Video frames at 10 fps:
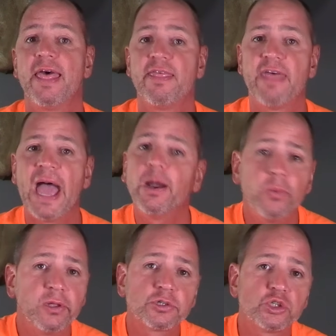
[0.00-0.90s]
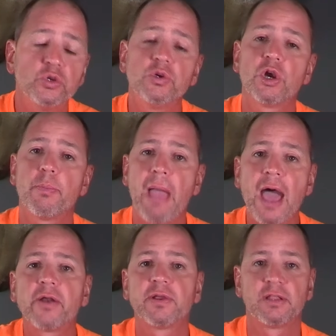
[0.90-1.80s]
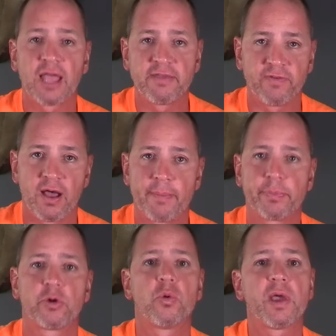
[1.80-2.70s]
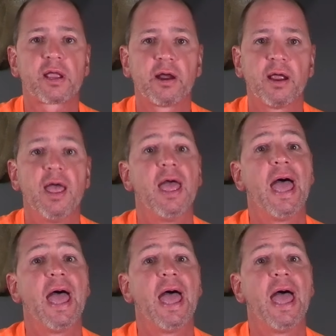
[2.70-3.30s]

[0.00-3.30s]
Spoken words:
That will chew your battery life up quicker.